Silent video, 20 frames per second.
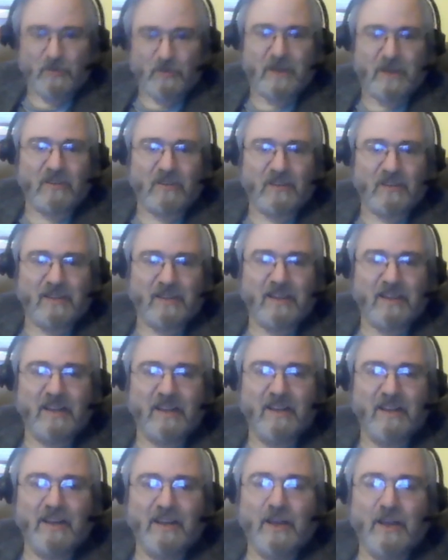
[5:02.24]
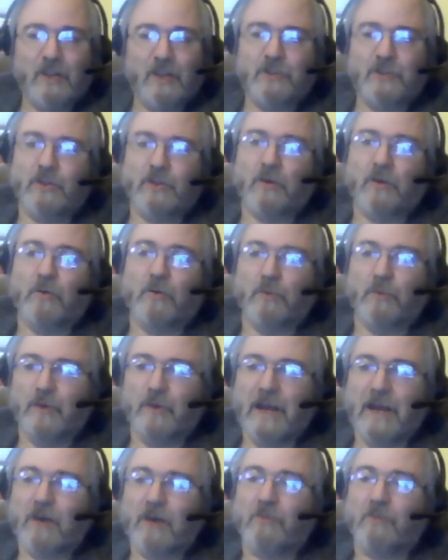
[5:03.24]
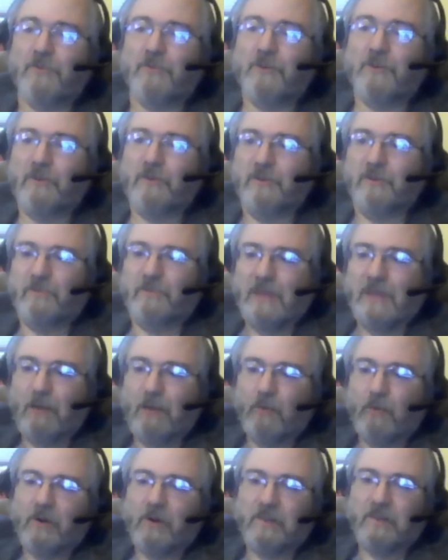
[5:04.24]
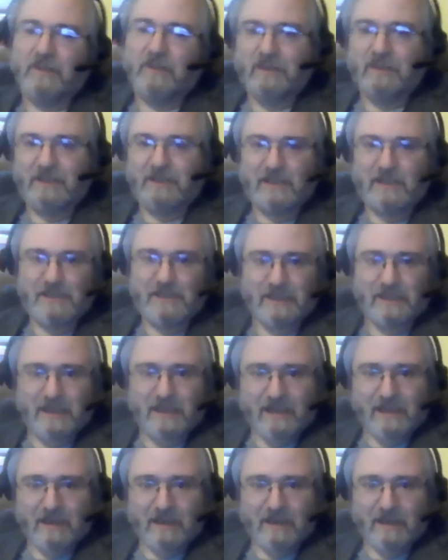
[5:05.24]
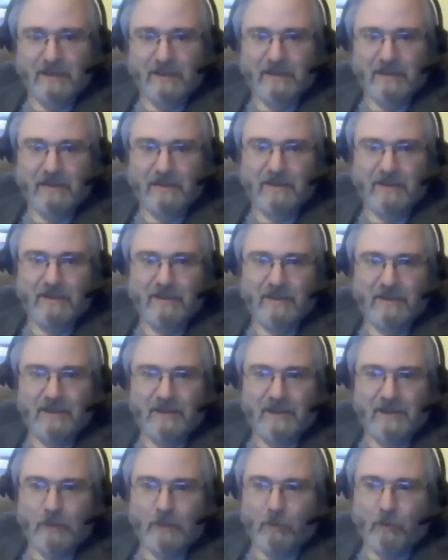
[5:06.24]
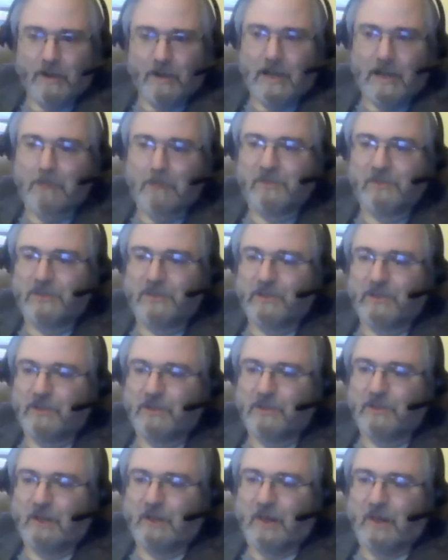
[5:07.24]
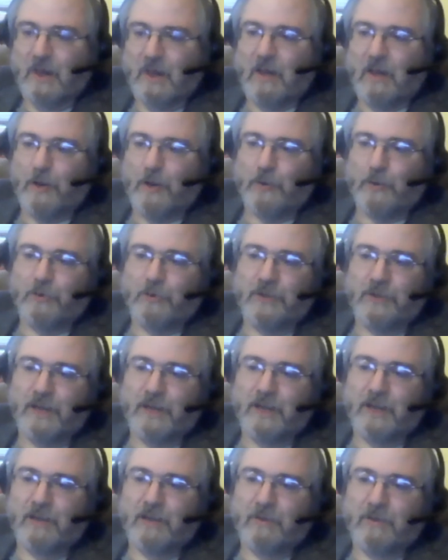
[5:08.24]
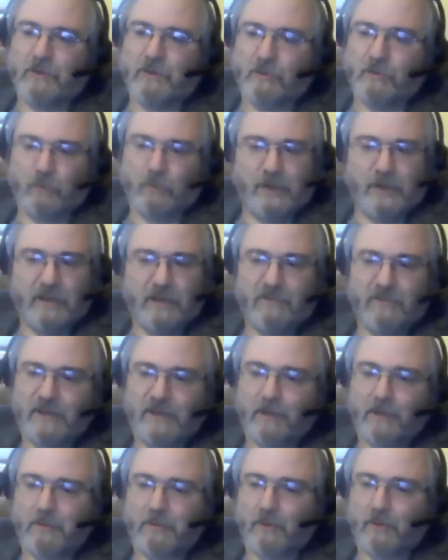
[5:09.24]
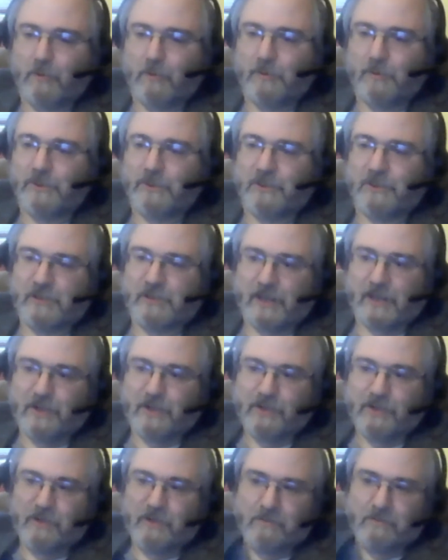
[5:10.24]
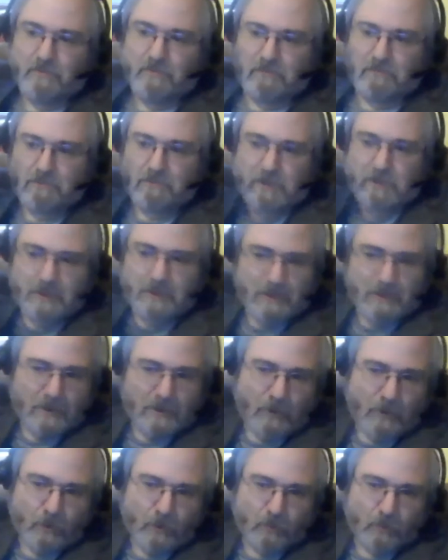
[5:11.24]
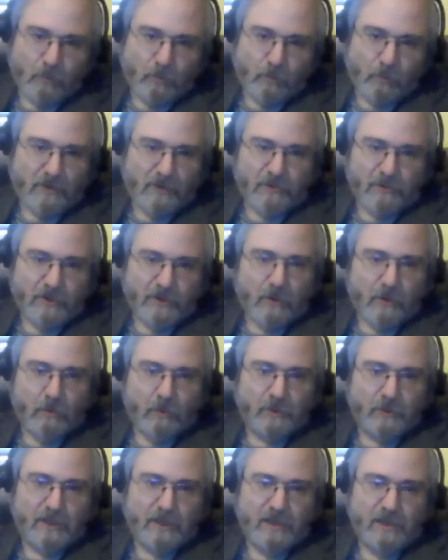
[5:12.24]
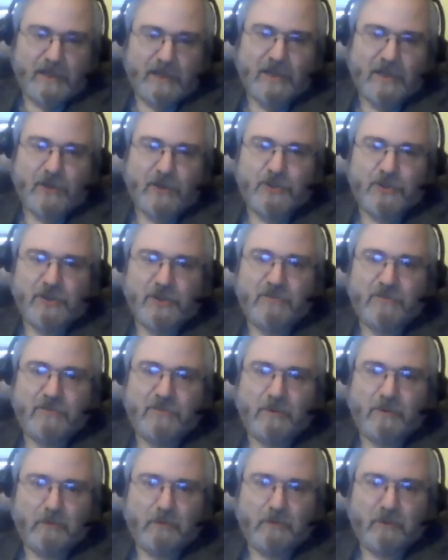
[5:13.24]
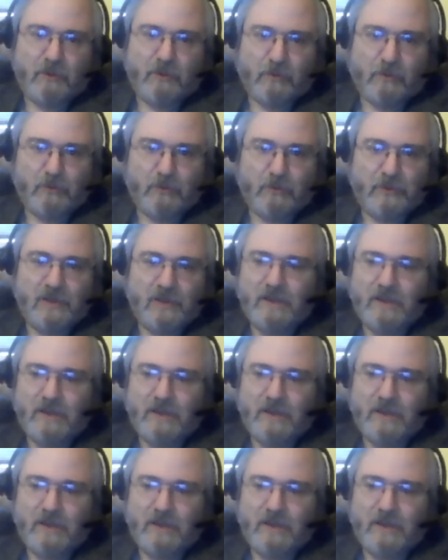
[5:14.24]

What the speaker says: readily. So now if that water doesn't sink, what happens is you take in, the way the conveyor belt works is it takes cold water, cold heat energy from the poles,